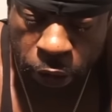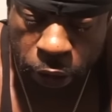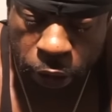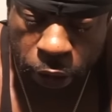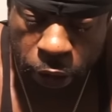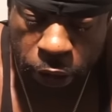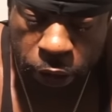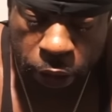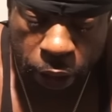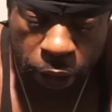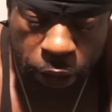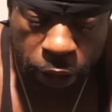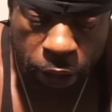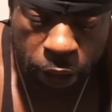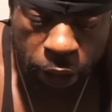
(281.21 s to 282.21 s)
Can I
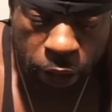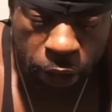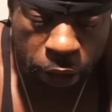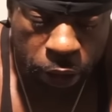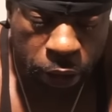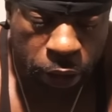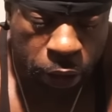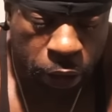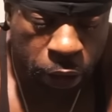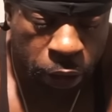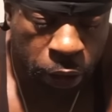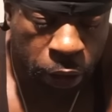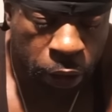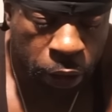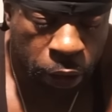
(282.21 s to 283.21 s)
tighten that?
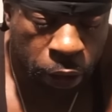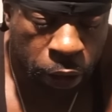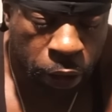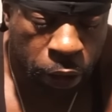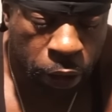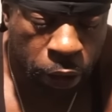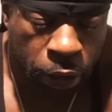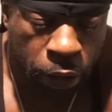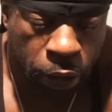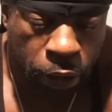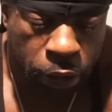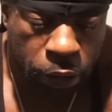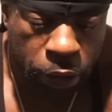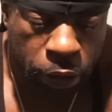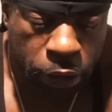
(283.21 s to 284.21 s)

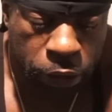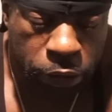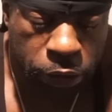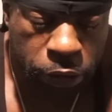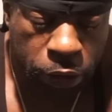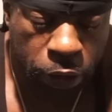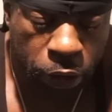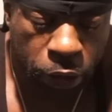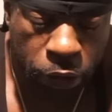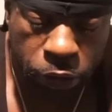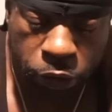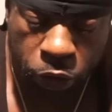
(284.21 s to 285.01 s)
I think so.